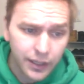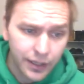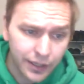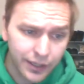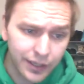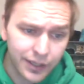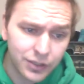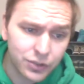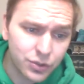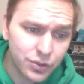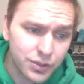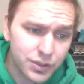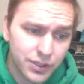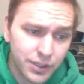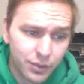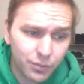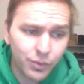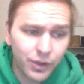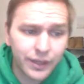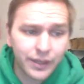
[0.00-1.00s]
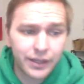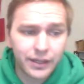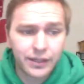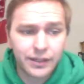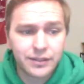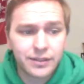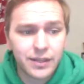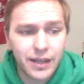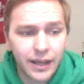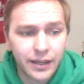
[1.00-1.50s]
An interesting one that
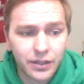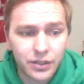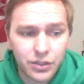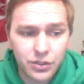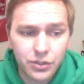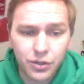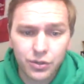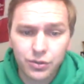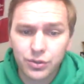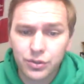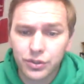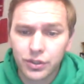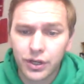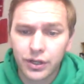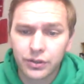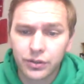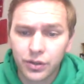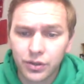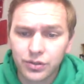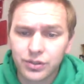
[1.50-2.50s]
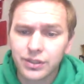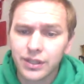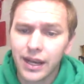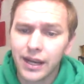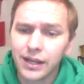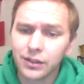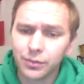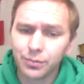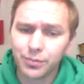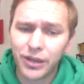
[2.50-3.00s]
has had a slow start, though, is
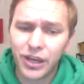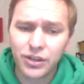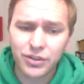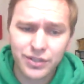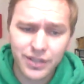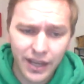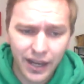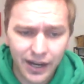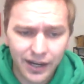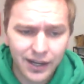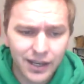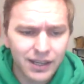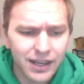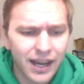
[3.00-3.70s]
Tyler Bozak.